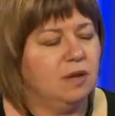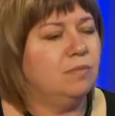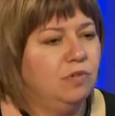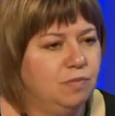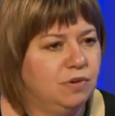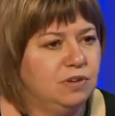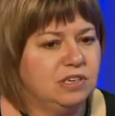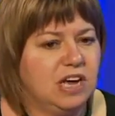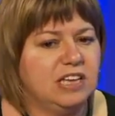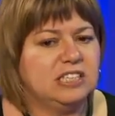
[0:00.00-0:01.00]
a movement
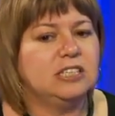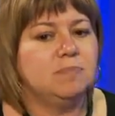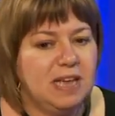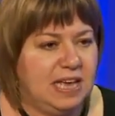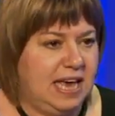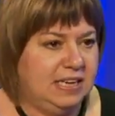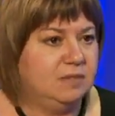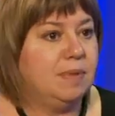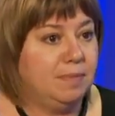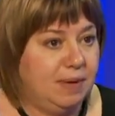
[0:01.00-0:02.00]
spearheaded by